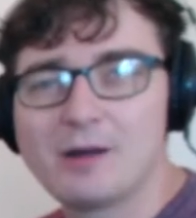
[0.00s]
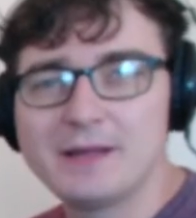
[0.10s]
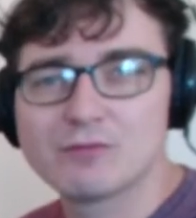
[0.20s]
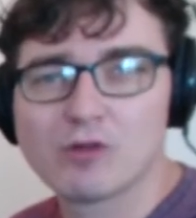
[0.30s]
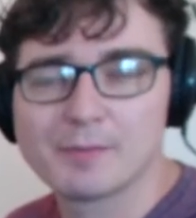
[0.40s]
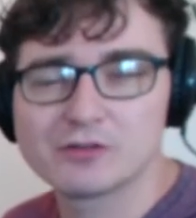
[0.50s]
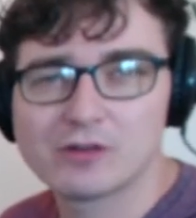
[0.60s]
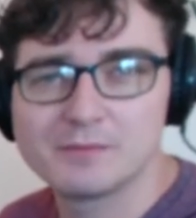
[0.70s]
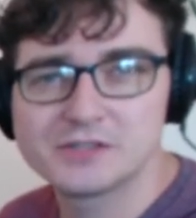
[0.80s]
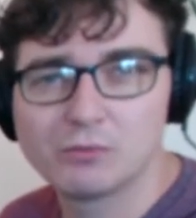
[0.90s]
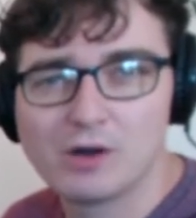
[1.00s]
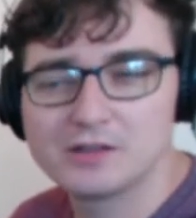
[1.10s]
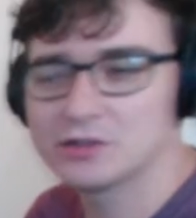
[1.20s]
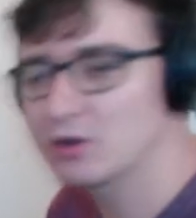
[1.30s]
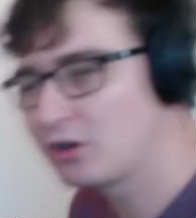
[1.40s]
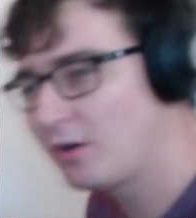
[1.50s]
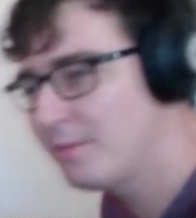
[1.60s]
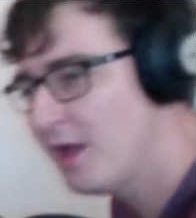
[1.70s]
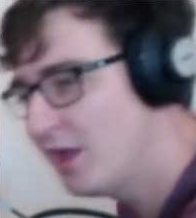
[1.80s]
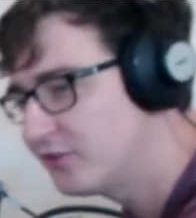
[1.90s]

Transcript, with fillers: me, rob at drums the word dot com.